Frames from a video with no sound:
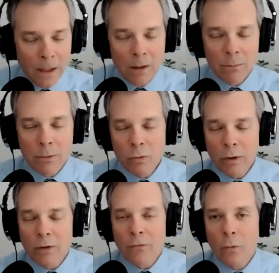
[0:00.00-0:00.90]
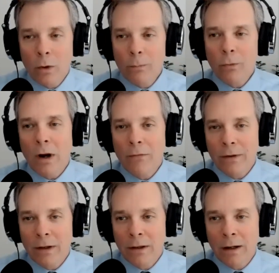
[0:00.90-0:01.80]
between a
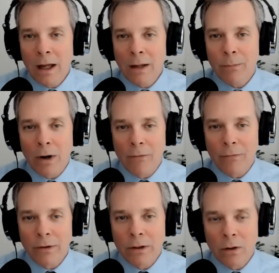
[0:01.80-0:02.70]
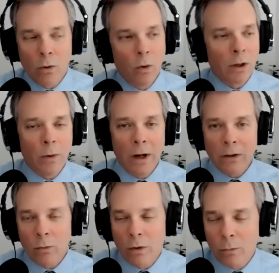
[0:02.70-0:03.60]
for-profit and the nonprofit? And you go, Corley, why in
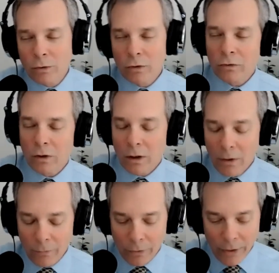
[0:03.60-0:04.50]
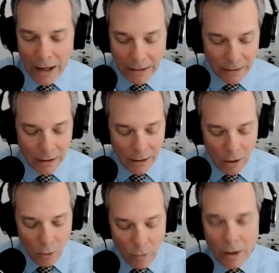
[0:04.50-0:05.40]
the world would you start off with that?
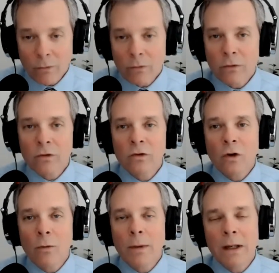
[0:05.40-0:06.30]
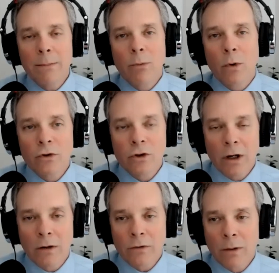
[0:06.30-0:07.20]
Well, so many board
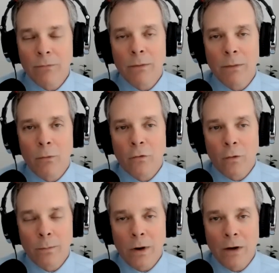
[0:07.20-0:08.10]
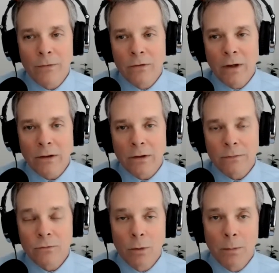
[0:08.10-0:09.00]
chairs come from the for-profit sector.
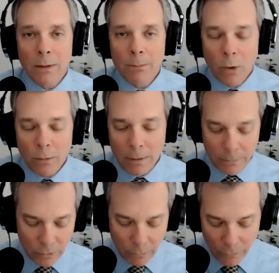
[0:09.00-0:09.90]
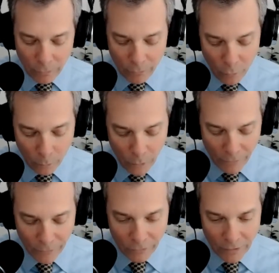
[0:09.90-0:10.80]
So many board members come from the
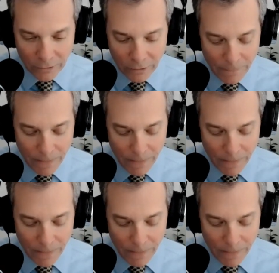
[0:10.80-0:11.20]
for-profit sector.